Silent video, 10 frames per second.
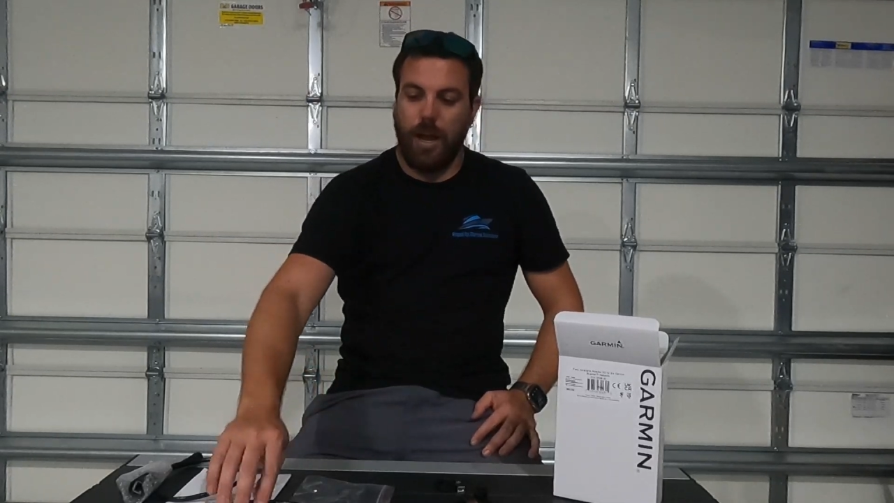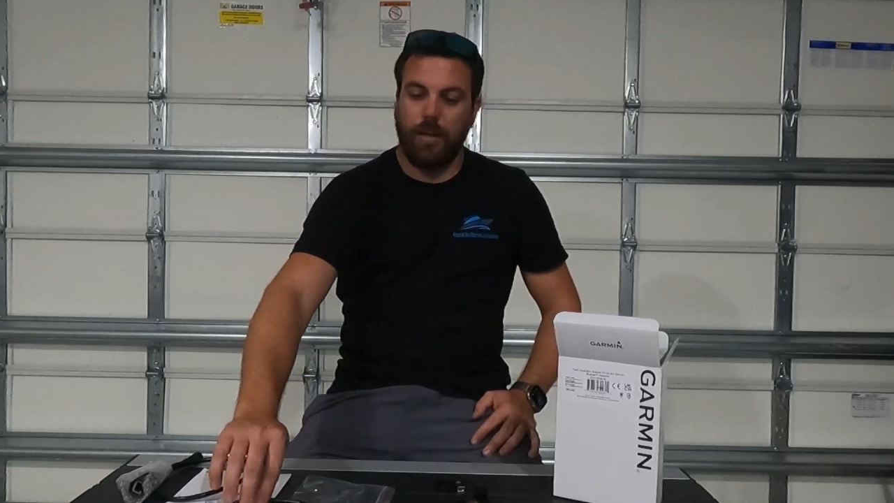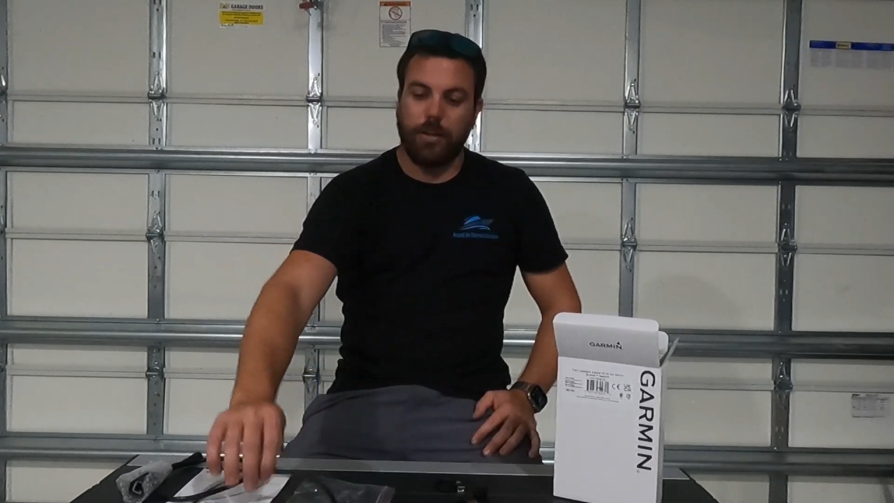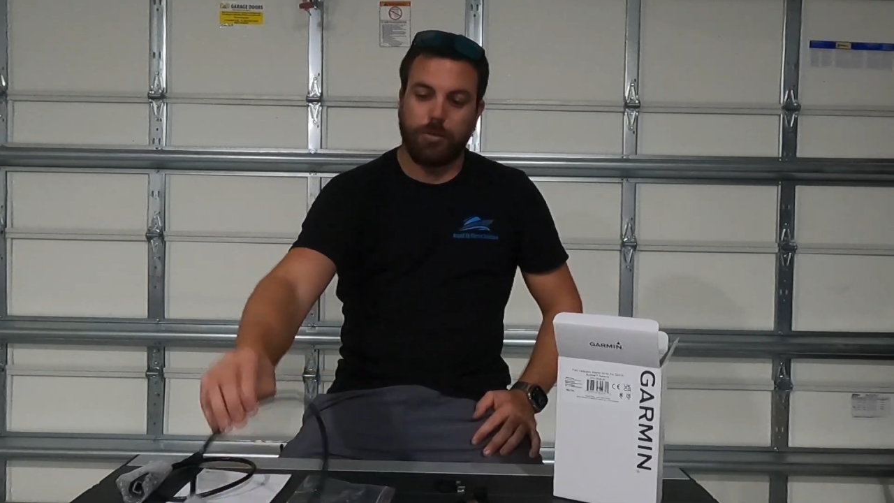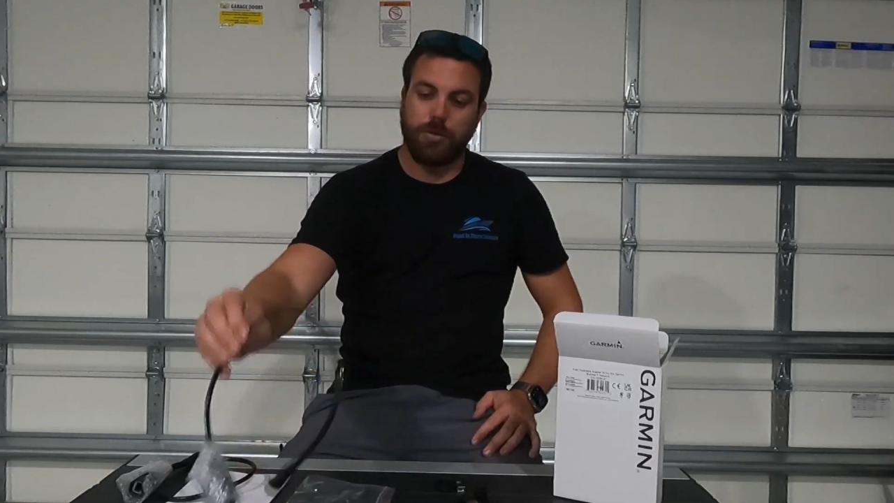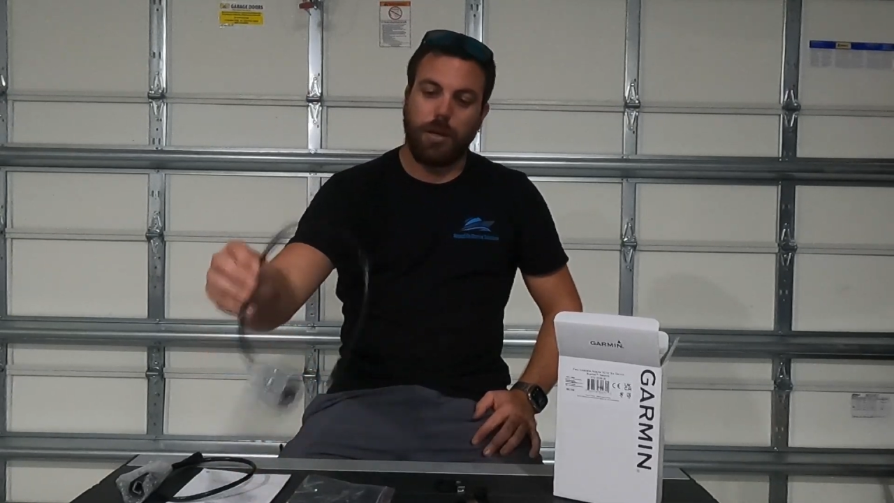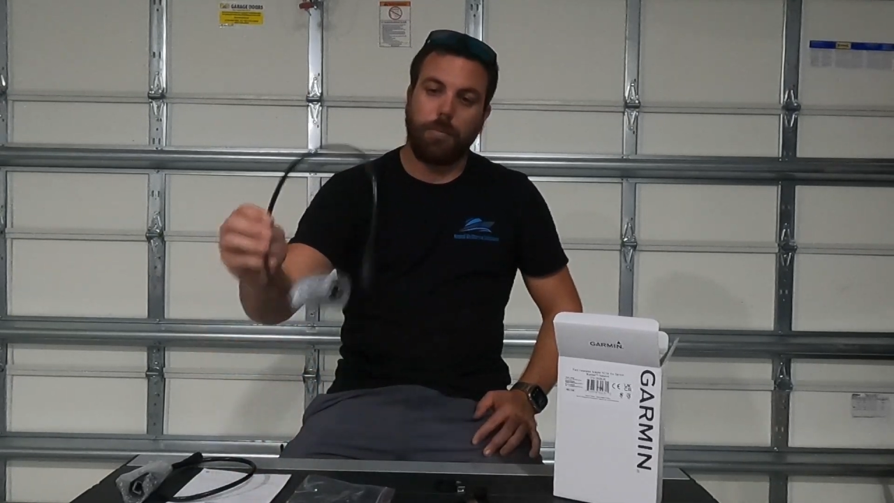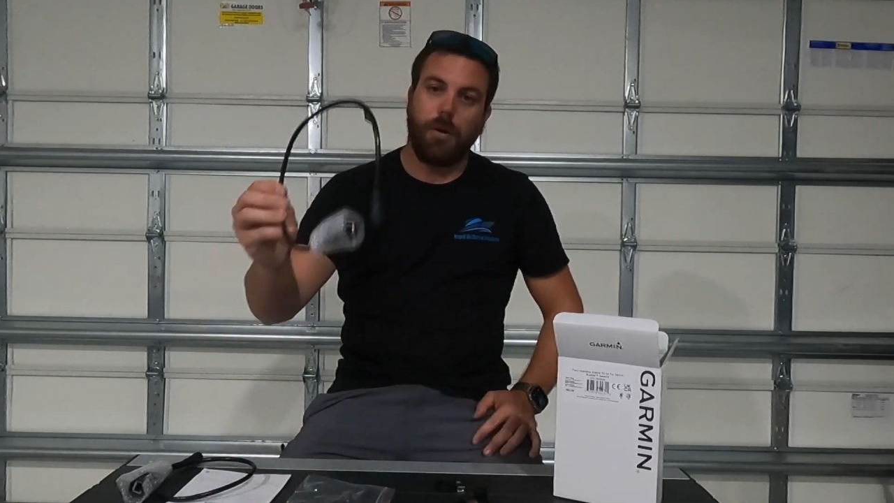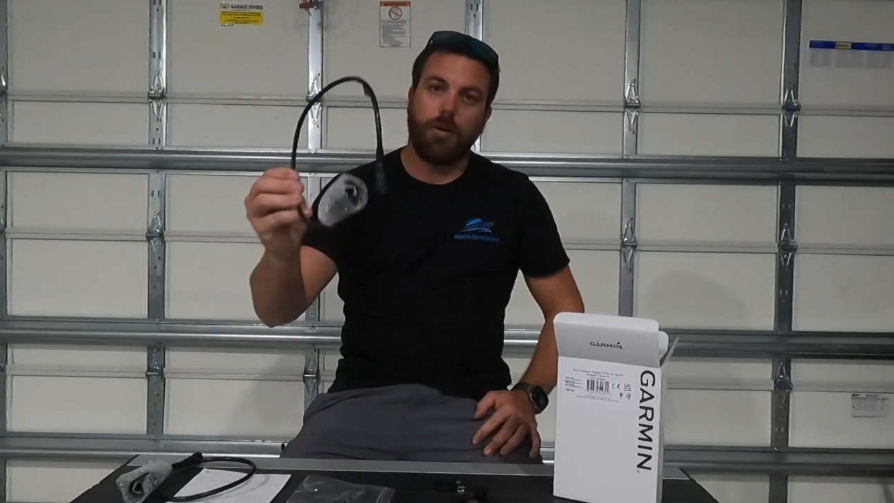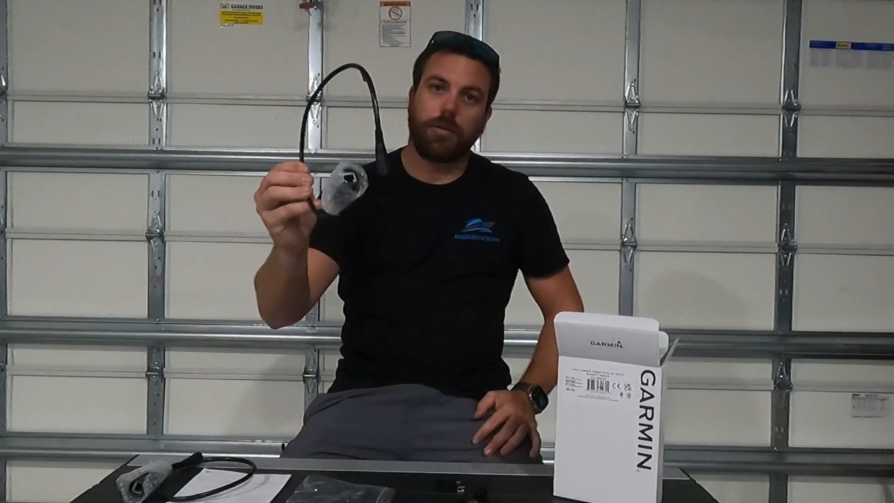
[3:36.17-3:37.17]
and this was
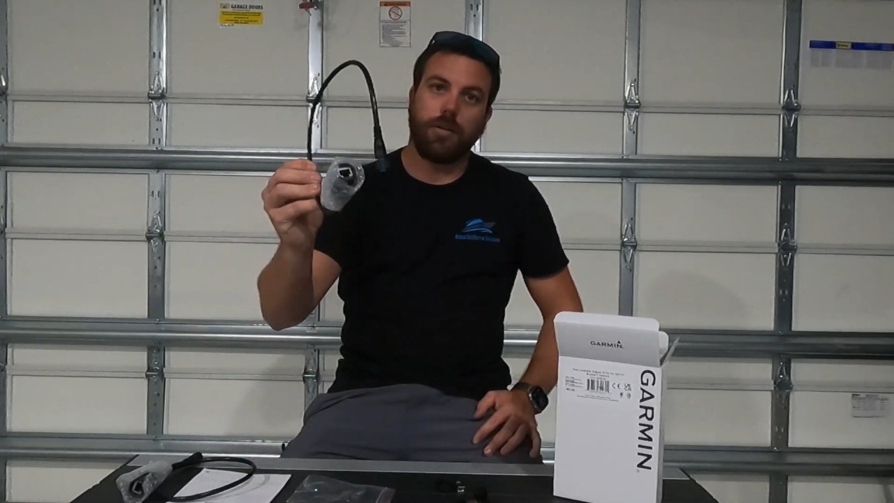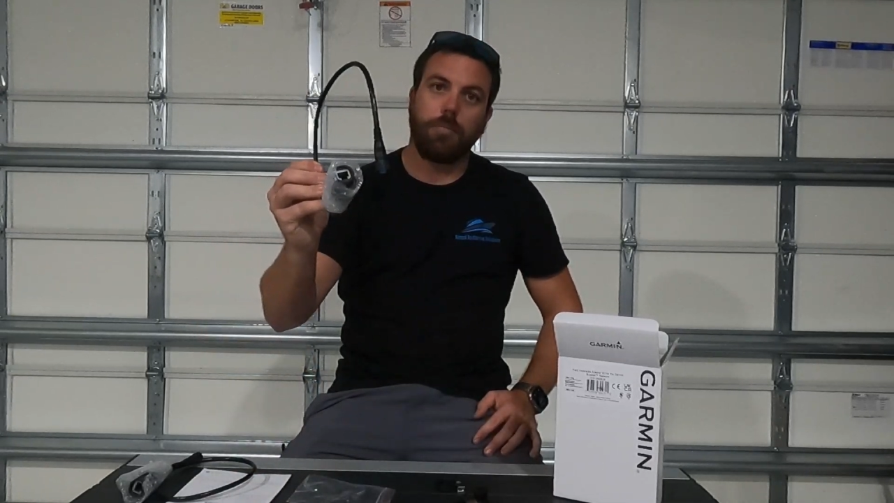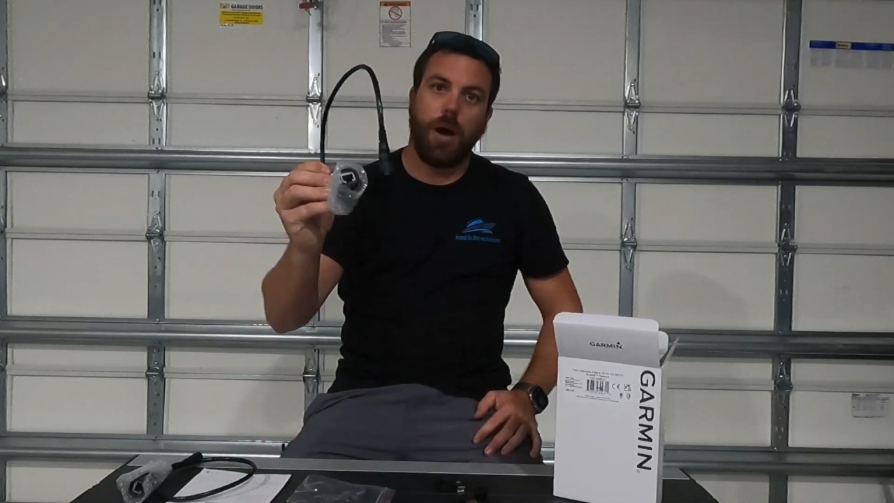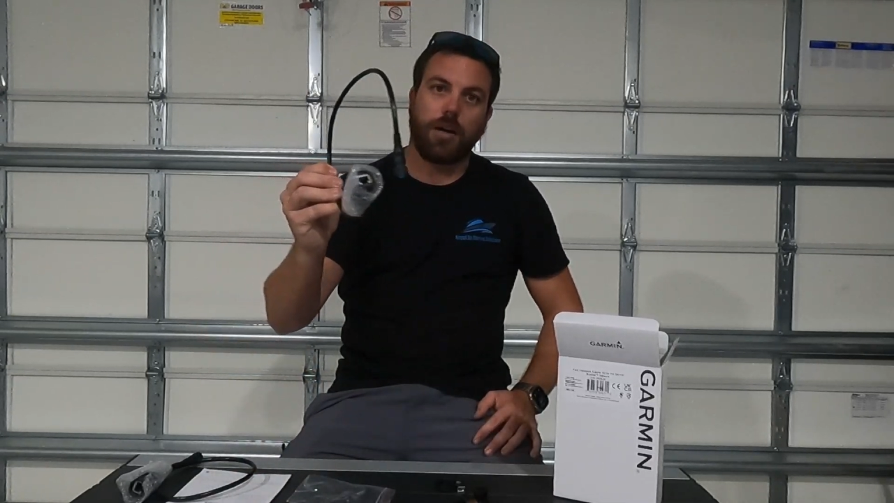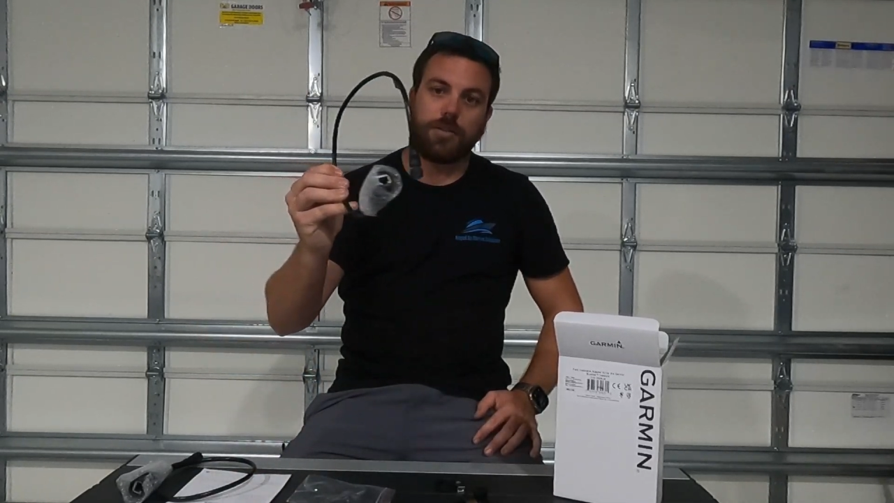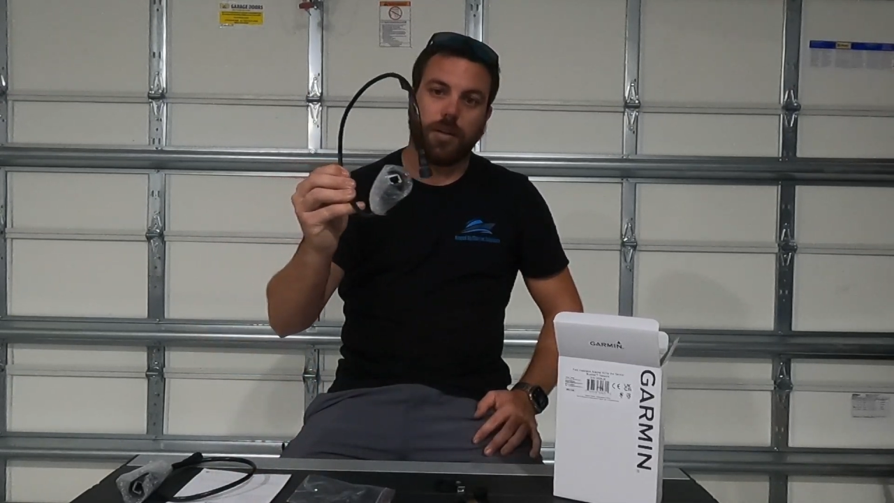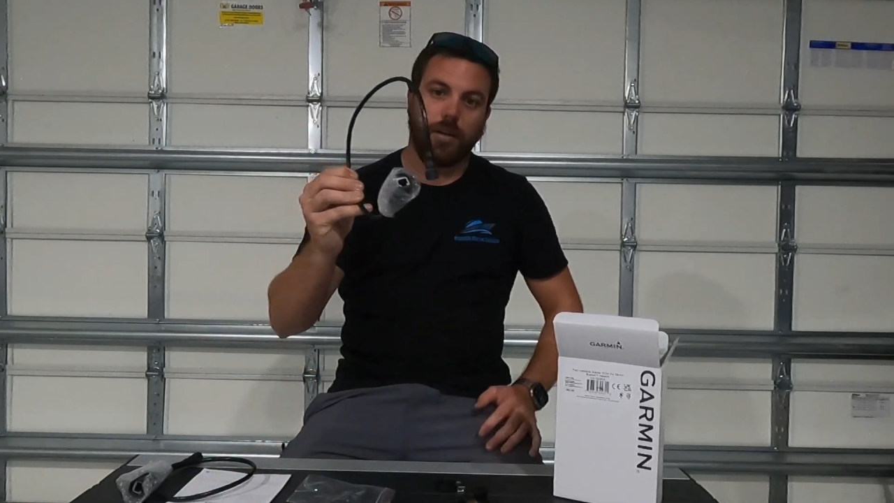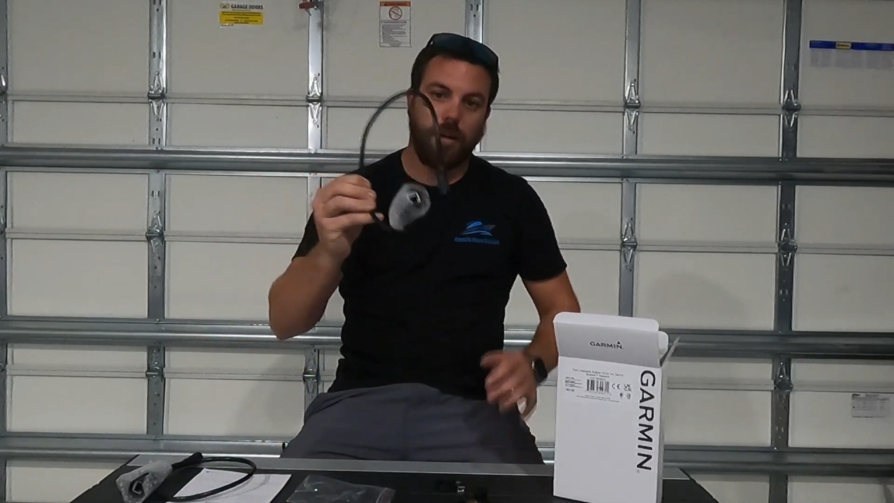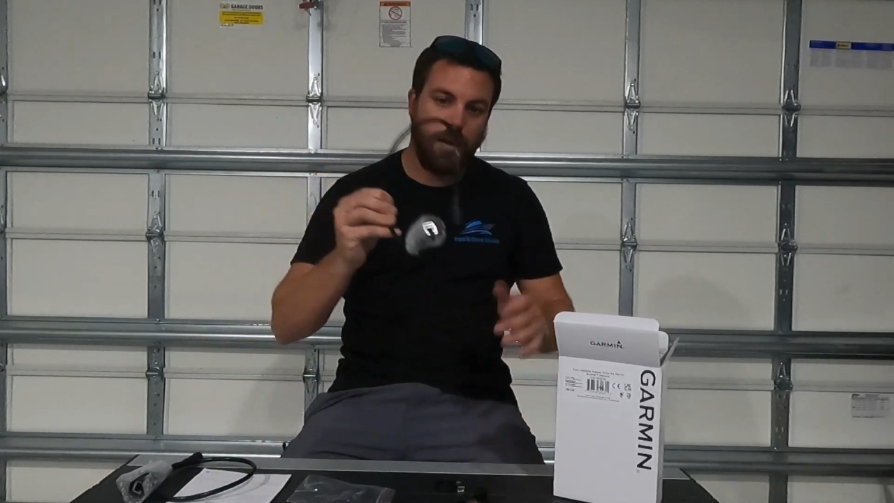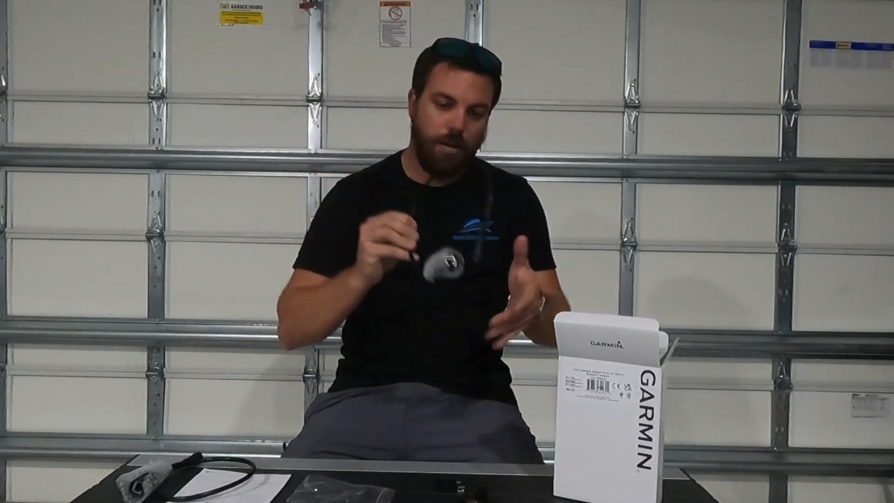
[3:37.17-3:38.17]
a product
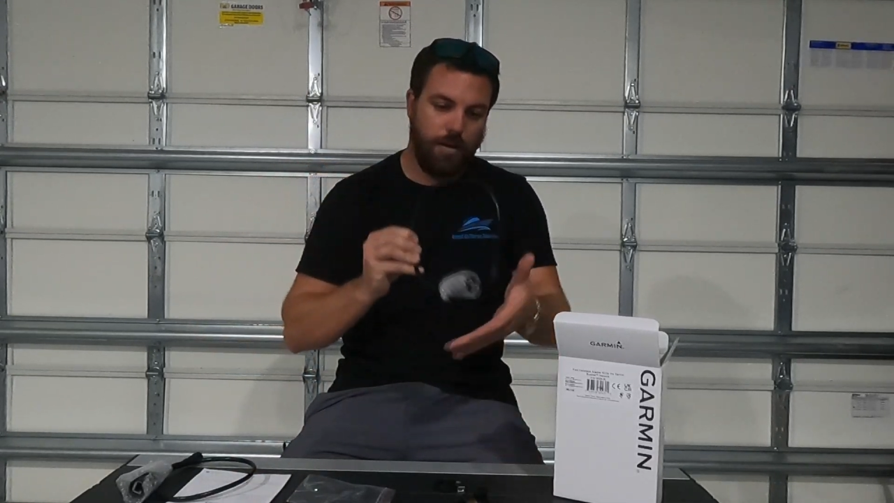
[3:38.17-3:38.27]
unboxing.